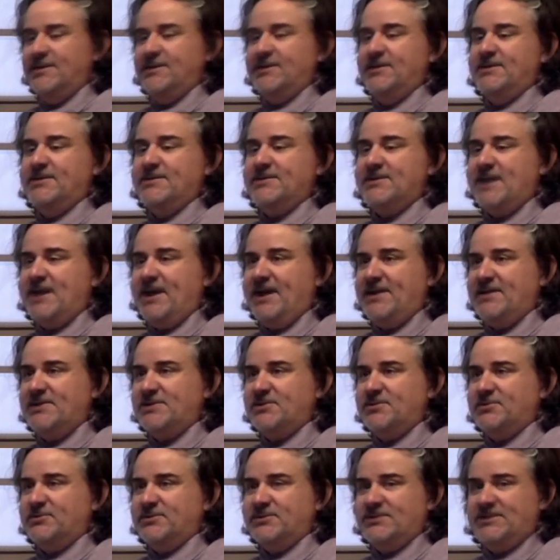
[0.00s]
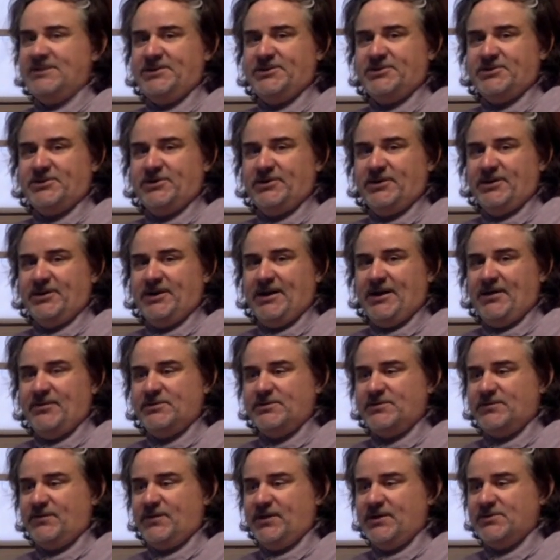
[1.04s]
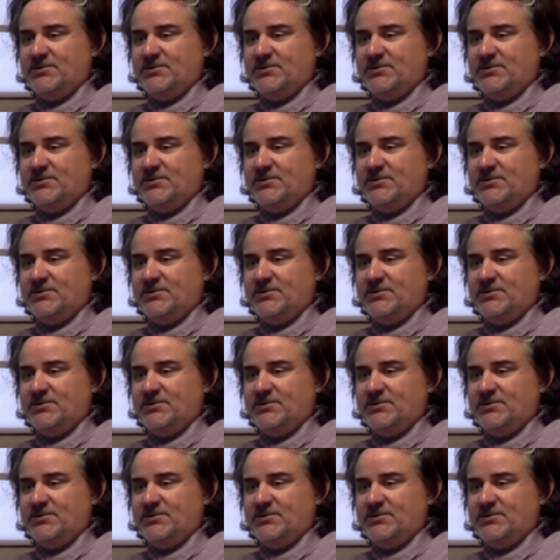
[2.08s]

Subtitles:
He's a high school teacher, and I was friends